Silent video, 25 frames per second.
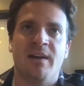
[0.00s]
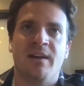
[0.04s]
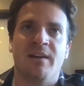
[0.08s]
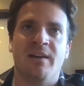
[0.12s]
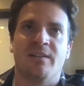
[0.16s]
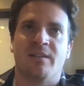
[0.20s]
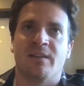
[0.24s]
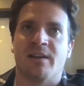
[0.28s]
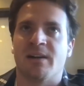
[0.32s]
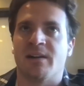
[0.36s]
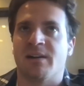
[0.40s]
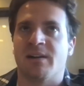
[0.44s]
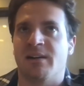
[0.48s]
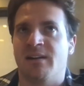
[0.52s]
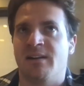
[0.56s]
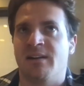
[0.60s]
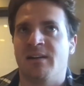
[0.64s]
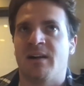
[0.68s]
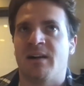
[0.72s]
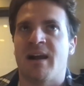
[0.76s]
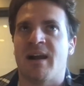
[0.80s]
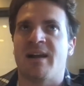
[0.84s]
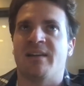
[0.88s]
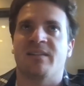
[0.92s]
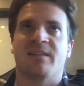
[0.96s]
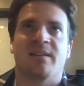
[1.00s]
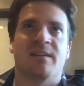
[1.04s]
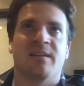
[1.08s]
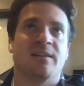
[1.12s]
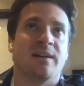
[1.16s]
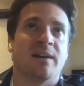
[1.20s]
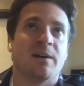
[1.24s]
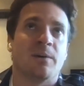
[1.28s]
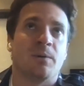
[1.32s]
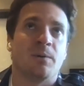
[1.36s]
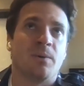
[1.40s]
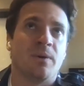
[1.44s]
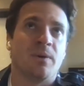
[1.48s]
So you're asking
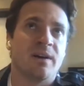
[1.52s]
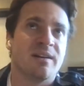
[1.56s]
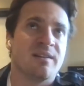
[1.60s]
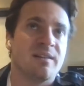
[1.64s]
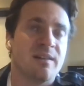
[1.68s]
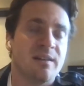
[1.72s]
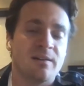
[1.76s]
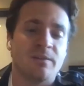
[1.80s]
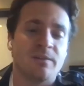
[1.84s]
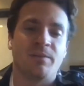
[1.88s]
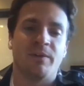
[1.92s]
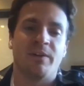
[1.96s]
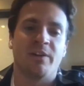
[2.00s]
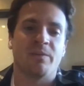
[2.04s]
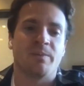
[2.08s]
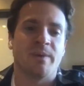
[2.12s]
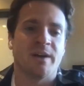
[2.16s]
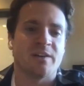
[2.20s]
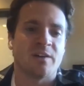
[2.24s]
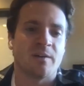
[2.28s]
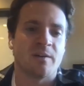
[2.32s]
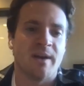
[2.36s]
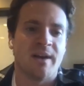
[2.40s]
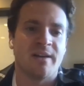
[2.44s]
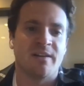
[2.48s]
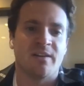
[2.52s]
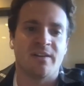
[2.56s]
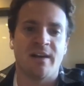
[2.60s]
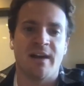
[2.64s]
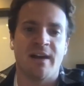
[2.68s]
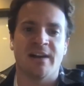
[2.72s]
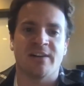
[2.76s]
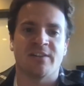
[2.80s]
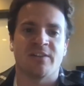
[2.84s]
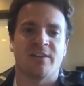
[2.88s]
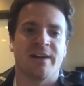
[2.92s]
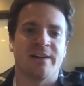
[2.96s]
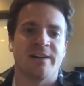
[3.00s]
what is in a full spectrum
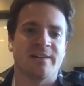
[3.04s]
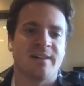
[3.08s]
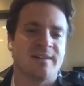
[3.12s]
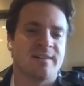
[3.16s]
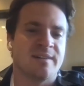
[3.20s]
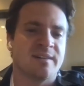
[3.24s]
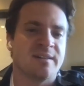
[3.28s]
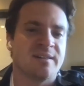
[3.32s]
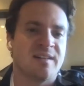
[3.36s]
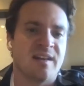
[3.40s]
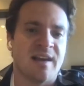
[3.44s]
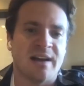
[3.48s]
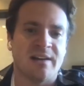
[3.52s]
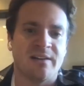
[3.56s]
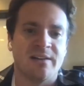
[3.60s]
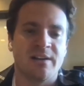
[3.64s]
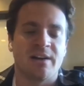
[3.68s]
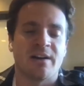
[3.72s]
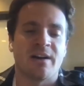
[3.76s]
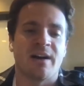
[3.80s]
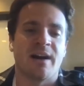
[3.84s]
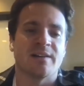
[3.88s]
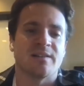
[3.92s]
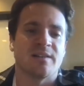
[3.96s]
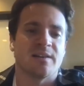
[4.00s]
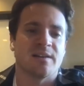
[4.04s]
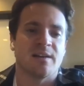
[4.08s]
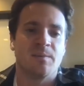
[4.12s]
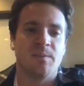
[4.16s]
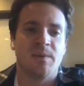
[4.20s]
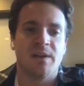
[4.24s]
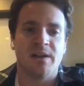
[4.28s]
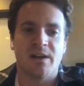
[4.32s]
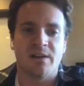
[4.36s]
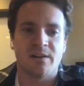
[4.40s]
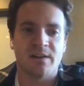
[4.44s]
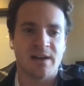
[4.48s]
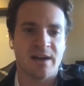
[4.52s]
extract? That's exactly correct. It can
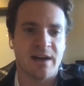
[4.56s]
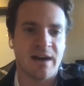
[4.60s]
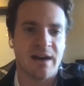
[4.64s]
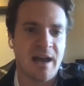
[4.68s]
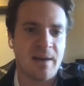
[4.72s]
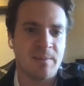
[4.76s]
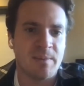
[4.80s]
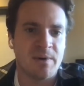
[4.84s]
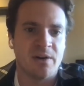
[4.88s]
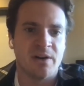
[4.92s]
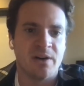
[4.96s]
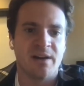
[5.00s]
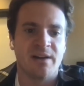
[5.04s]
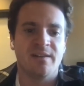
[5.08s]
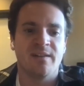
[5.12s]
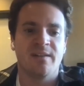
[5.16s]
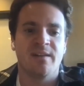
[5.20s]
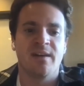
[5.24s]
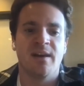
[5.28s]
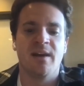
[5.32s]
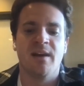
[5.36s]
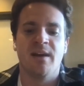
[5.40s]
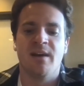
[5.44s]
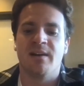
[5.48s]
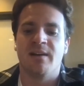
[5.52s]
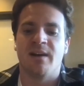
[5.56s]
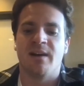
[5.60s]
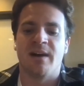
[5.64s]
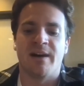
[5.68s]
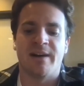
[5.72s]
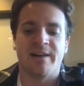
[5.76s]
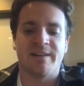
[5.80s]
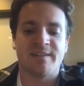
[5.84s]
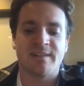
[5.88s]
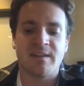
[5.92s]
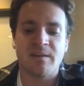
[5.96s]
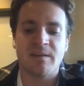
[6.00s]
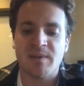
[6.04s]
be other cannabinoids,
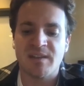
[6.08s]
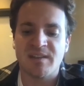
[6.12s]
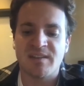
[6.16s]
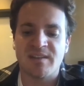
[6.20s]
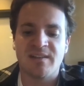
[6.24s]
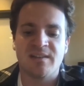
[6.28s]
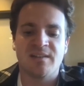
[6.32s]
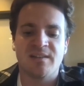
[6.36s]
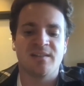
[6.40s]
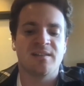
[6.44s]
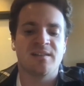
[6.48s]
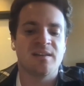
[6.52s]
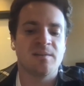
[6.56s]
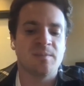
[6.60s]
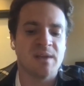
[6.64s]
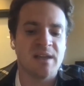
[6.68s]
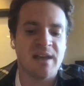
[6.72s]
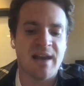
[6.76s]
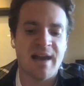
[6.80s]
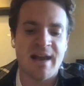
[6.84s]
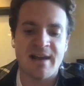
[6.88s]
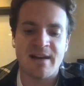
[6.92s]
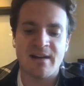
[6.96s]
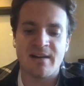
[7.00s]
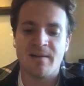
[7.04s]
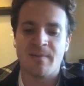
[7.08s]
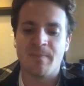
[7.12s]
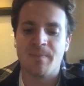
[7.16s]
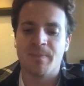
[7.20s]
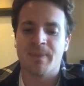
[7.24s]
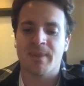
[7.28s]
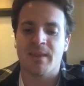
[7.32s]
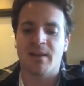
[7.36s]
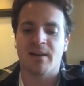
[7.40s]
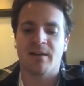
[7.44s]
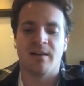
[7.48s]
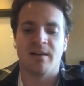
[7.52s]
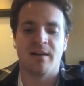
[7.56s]
CBC, CBN,
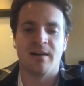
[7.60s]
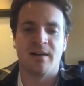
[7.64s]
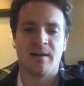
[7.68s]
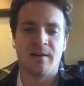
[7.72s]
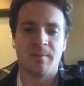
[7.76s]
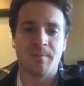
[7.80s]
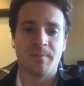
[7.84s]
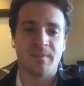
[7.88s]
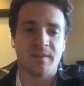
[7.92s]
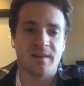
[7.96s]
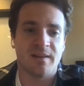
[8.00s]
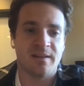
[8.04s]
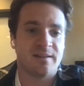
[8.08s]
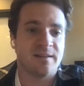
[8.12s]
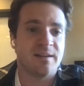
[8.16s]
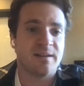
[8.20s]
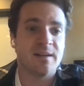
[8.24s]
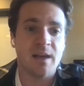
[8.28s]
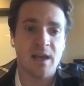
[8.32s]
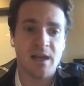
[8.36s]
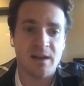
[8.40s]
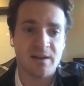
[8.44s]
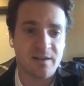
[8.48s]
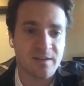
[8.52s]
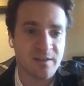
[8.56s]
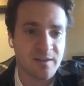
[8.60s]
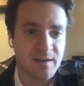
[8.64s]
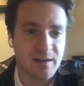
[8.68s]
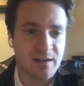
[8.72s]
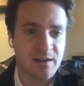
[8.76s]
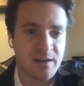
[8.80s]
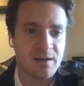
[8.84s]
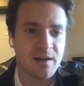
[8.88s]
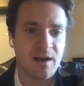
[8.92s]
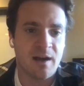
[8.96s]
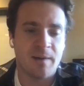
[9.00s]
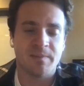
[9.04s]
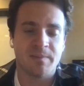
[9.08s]

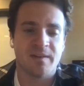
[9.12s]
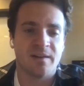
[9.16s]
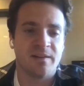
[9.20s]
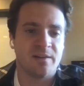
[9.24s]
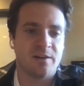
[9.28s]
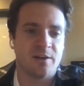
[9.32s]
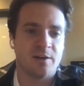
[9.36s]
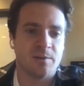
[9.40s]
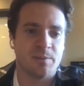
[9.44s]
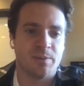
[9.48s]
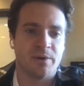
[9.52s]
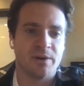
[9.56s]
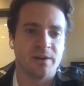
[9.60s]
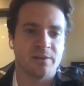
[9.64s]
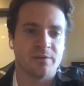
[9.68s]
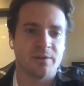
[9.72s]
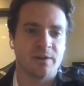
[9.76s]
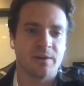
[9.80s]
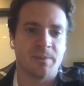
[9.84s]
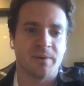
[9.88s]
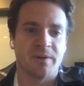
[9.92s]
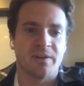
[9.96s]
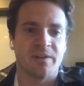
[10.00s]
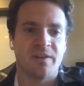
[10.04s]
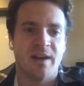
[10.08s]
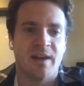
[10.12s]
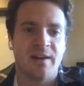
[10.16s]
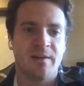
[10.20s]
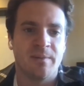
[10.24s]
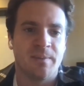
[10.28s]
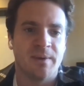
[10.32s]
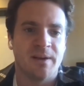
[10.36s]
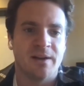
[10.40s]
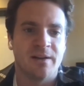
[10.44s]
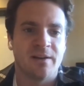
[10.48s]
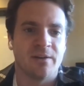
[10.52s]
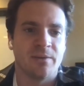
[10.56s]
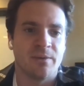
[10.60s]
THC up to 0.3%,
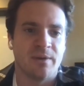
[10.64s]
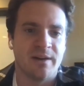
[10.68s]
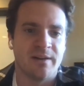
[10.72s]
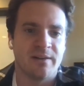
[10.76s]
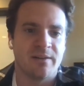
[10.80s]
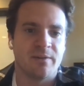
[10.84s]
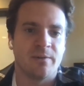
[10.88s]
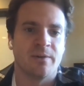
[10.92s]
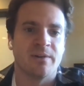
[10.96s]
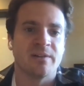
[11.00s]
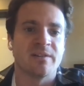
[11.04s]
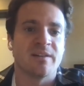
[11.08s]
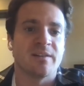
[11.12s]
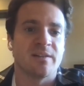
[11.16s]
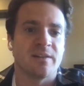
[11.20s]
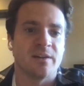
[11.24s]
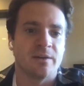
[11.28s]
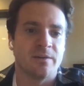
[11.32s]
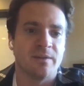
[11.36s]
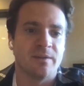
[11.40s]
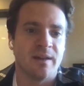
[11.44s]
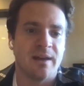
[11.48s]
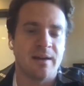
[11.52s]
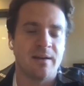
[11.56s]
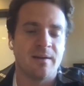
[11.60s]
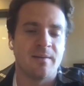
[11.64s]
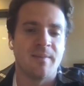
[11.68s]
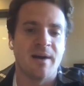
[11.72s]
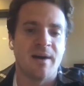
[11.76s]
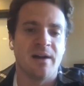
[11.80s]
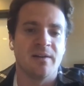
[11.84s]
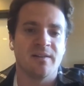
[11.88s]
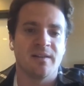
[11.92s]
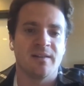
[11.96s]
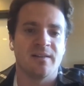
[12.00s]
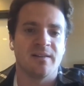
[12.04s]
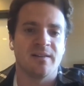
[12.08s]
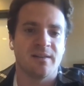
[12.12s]
because once it's over that
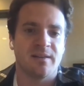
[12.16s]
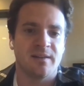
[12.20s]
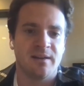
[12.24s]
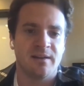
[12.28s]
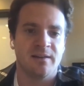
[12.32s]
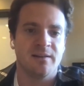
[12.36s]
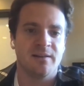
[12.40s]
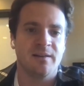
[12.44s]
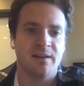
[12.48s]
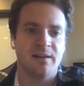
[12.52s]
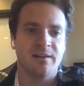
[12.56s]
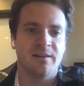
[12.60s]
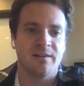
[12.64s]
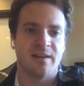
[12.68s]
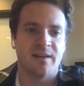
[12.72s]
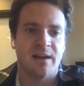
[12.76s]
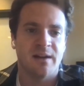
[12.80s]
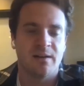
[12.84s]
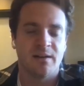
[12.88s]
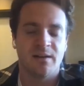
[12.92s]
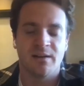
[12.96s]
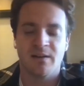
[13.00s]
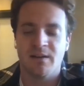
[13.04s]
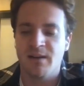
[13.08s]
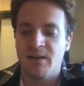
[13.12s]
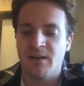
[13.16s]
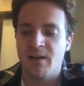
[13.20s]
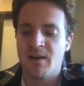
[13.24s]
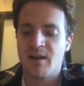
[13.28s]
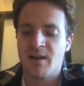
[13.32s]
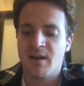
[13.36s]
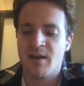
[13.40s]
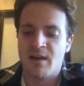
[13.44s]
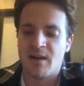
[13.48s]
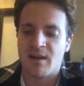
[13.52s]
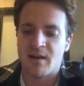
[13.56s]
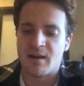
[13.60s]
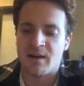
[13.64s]
amount, it's illegal technically.
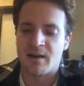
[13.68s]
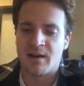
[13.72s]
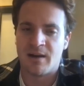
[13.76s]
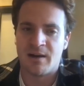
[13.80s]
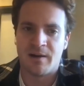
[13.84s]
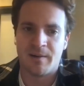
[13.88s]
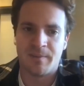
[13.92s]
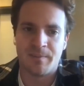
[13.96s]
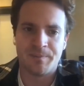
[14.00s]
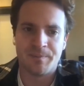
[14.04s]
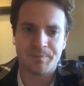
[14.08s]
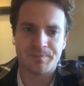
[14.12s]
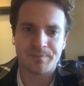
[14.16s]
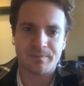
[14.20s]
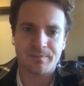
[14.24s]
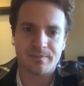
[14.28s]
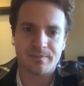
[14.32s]
And